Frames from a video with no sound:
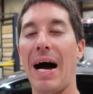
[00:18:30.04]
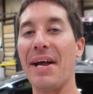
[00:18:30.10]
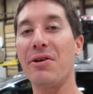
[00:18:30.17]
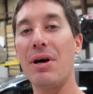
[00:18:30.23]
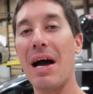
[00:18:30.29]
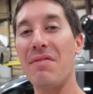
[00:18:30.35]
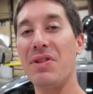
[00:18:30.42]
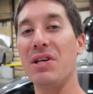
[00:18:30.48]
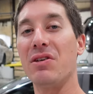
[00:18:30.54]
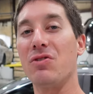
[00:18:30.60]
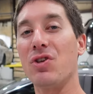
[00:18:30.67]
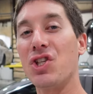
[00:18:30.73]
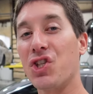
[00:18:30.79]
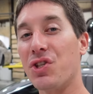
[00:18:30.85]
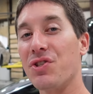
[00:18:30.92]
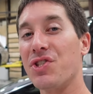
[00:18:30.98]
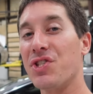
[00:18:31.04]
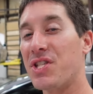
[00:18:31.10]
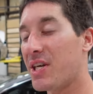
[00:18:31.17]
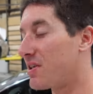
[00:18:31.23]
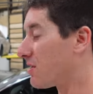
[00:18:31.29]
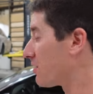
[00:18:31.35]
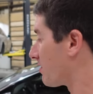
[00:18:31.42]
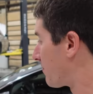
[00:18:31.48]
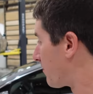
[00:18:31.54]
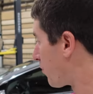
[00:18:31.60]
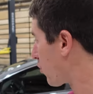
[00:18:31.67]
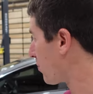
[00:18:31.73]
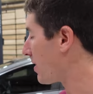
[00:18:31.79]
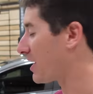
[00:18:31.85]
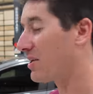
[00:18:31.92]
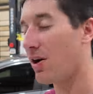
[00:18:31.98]
I don't have the original sticker
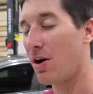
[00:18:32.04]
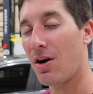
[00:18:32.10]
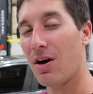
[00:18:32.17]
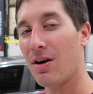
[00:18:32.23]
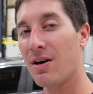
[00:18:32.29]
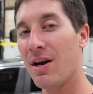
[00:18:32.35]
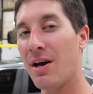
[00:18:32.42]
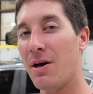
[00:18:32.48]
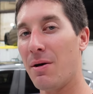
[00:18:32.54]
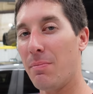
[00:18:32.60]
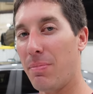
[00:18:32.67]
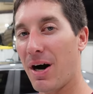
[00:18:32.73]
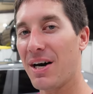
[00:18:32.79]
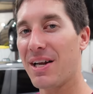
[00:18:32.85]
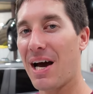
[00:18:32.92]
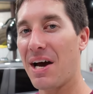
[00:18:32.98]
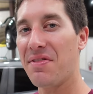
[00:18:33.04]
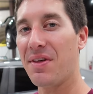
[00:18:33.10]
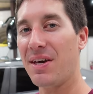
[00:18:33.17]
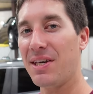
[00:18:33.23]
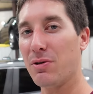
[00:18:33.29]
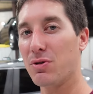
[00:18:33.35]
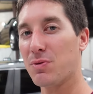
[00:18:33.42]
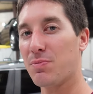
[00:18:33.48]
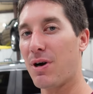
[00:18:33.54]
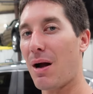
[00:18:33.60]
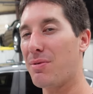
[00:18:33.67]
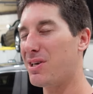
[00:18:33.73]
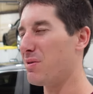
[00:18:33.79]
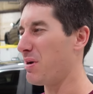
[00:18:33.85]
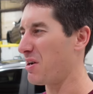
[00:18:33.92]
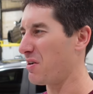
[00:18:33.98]
for my car, but I think it was
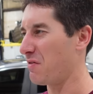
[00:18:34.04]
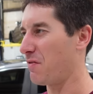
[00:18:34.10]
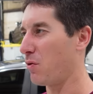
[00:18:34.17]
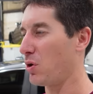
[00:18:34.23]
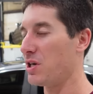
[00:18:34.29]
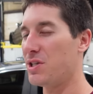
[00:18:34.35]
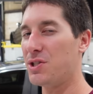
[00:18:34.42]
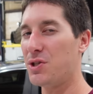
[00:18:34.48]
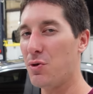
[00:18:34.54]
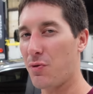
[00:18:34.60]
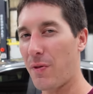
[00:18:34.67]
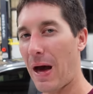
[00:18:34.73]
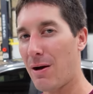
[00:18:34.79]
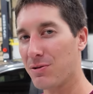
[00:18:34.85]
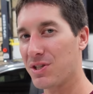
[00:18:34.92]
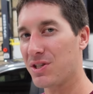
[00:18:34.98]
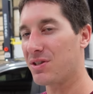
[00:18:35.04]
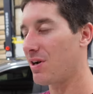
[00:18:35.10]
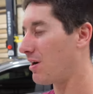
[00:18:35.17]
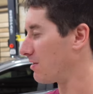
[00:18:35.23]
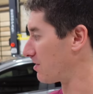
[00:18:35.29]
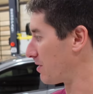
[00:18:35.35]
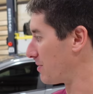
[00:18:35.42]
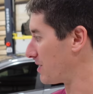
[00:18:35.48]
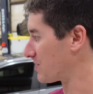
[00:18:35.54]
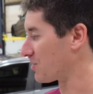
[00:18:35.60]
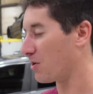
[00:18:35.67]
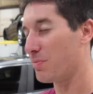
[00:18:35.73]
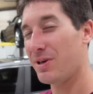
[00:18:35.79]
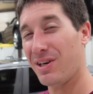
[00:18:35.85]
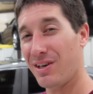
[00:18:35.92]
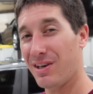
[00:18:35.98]
probably about a $42,000
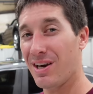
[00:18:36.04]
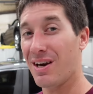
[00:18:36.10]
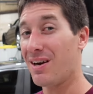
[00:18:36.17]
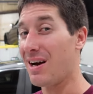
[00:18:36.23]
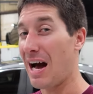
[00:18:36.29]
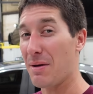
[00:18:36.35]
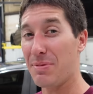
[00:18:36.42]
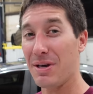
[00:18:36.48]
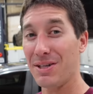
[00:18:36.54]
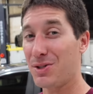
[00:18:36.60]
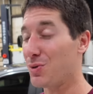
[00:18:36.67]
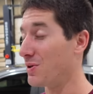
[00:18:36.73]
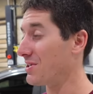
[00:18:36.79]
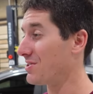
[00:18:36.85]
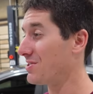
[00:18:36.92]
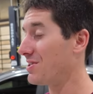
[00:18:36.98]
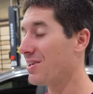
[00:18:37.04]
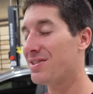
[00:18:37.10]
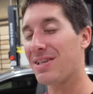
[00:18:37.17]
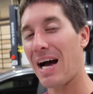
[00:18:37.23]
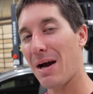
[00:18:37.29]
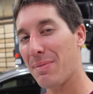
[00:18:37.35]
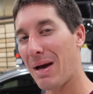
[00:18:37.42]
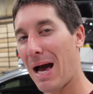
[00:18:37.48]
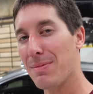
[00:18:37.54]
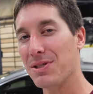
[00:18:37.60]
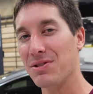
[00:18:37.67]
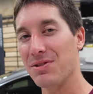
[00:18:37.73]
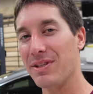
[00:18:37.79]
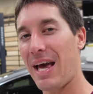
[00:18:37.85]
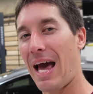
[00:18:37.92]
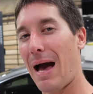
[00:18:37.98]
MSRP. I paid 26. I'm
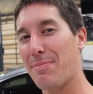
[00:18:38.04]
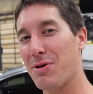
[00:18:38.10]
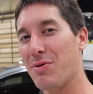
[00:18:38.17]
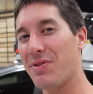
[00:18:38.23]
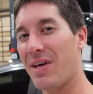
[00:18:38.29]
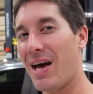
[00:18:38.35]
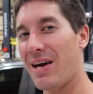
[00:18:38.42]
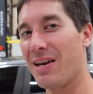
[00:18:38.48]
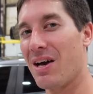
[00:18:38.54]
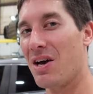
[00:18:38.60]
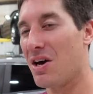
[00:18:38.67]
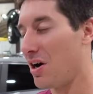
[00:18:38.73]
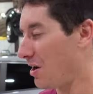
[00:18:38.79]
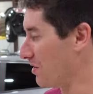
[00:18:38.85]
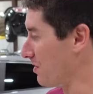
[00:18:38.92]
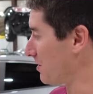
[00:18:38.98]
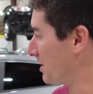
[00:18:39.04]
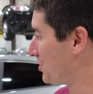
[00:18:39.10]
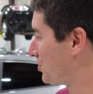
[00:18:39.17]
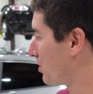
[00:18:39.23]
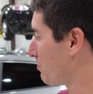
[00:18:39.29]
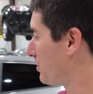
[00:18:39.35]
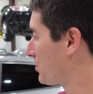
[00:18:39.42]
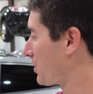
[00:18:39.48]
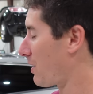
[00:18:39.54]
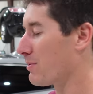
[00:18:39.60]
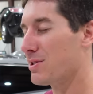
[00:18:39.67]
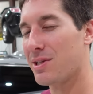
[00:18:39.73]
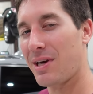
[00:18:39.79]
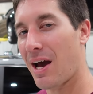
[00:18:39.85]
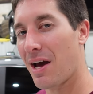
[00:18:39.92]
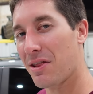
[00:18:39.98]
absolutely happy with that. Although I sure wish I
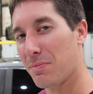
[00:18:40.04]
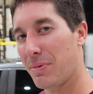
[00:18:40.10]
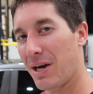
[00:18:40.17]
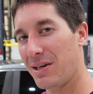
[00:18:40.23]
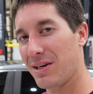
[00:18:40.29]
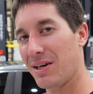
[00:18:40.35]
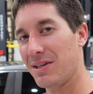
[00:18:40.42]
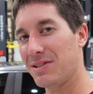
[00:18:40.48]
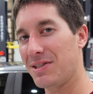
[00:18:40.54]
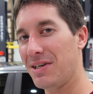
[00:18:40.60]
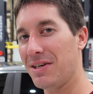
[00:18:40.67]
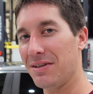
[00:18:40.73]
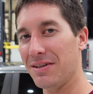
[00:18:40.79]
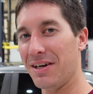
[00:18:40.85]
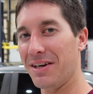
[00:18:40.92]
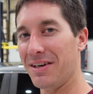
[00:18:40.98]
was the guy that paid 19.